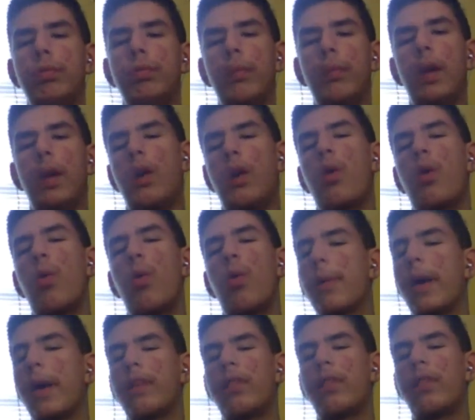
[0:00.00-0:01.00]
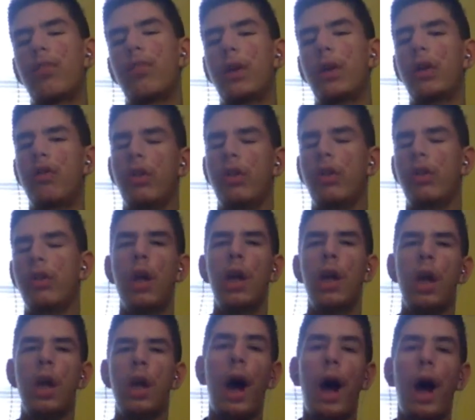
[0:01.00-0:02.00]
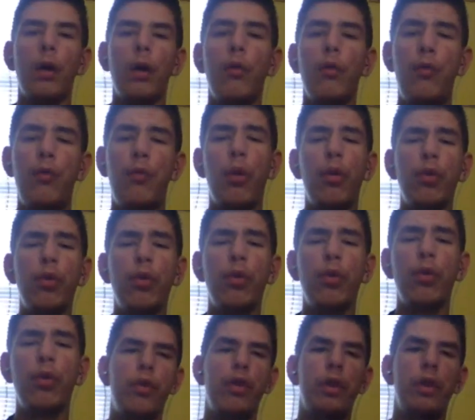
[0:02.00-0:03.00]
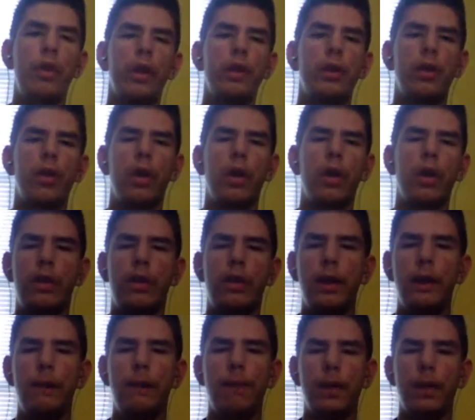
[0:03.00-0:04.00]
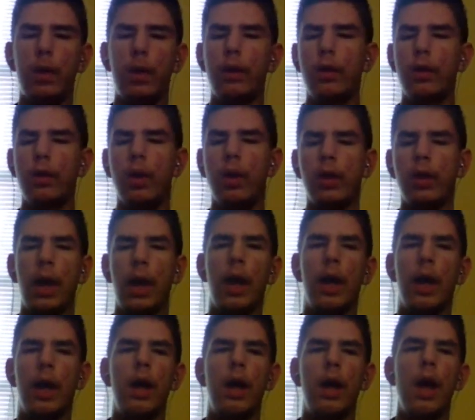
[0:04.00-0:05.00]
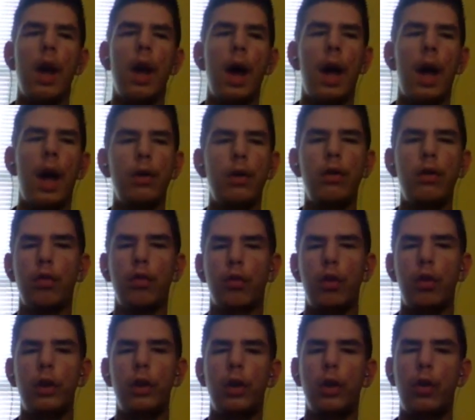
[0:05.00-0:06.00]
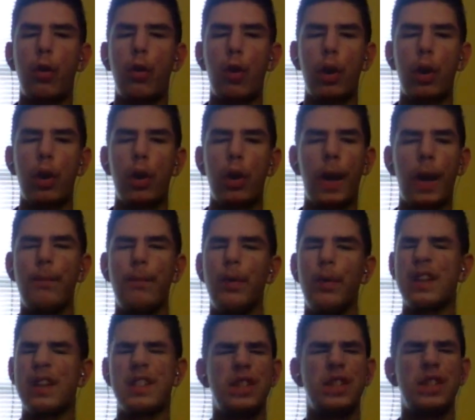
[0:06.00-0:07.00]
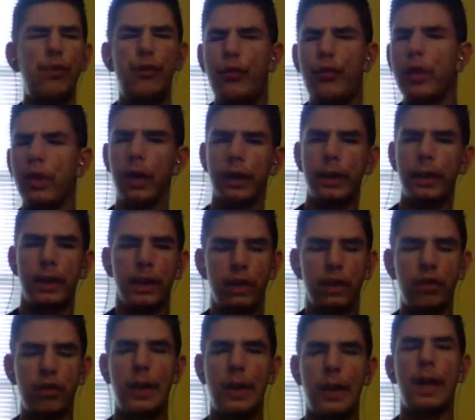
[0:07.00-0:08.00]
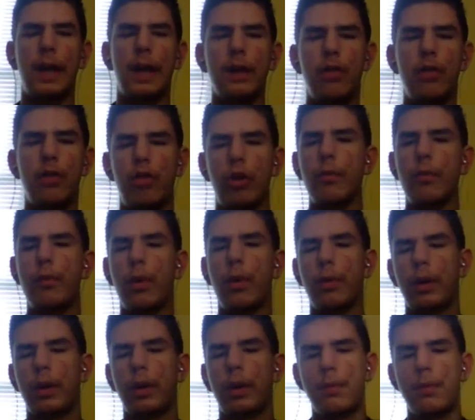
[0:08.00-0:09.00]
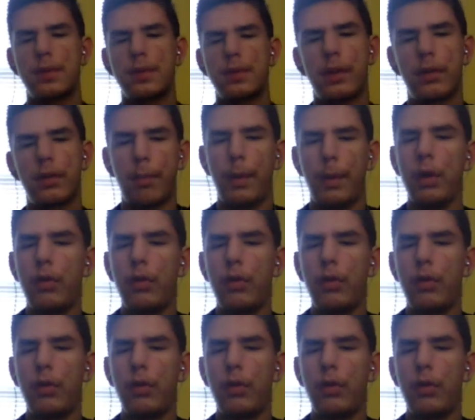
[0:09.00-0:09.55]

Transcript: quarterback situation. I know Foles is still an underdog guy. I know he's a really good quarterback, but I still feel like he just can't get the job done when it comes against the Patriots.